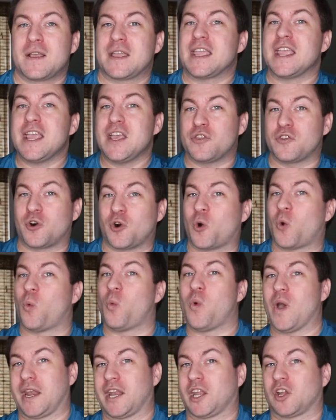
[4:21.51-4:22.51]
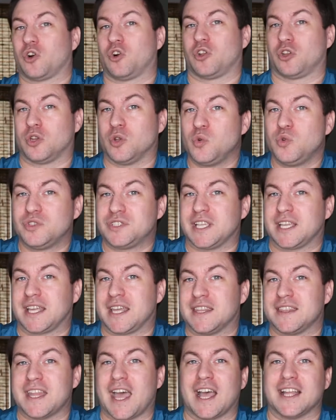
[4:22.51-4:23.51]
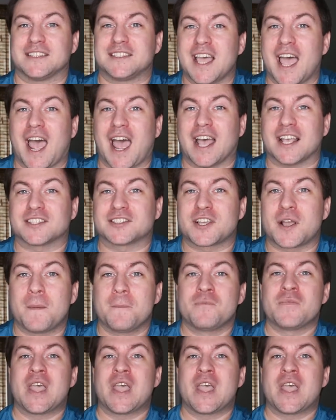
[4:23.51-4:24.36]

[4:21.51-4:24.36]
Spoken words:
either winning or losing in that task.